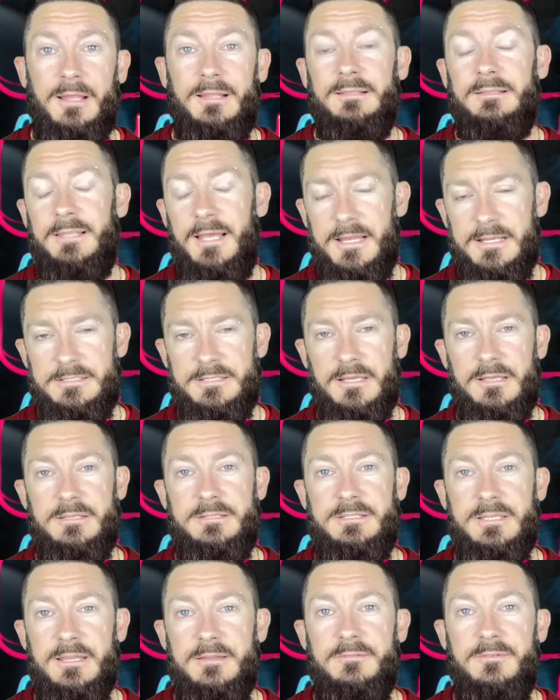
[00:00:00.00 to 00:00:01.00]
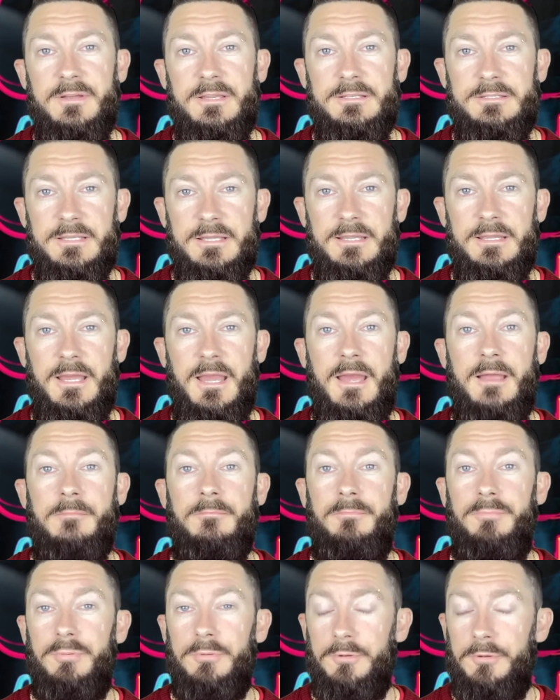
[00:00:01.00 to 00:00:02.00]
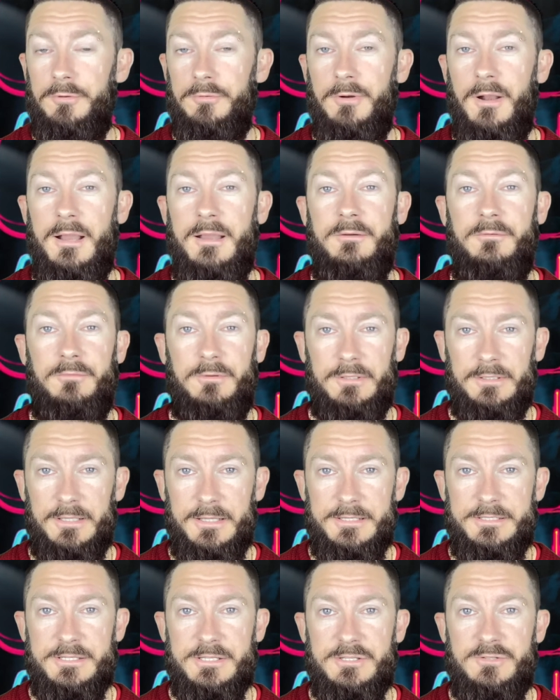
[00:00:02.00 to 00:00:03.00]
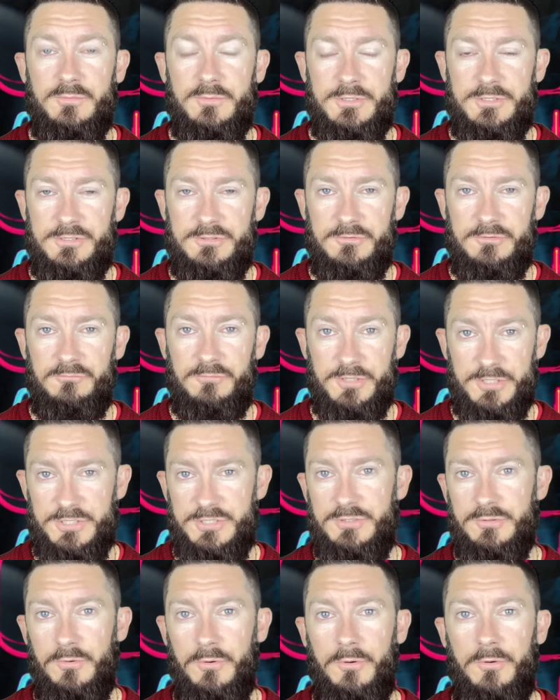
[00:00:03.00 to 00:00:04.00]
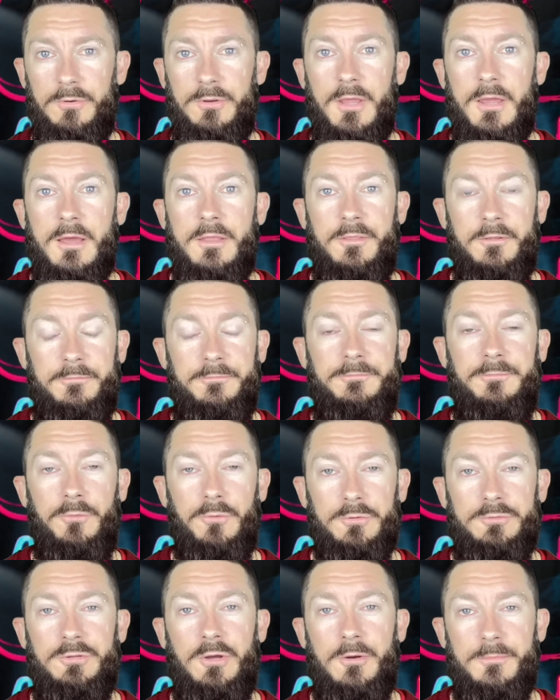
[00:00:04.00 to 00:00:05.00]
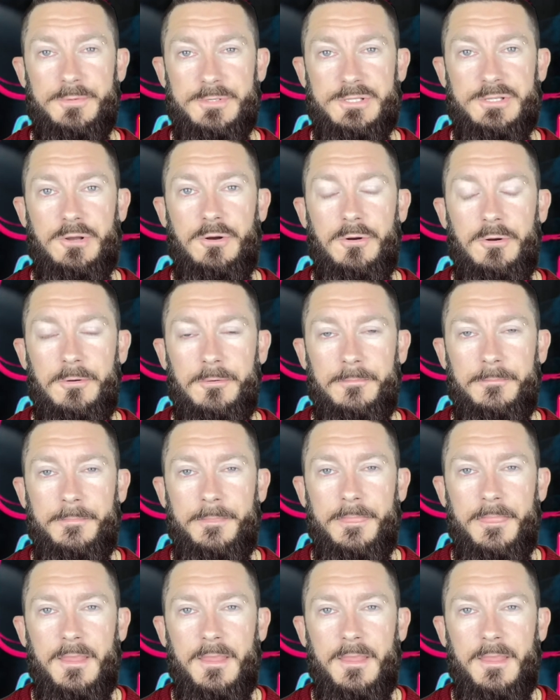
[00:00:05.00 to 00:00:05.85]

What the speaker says: Later DVD and Blu-ray releases restored the Four Tops song.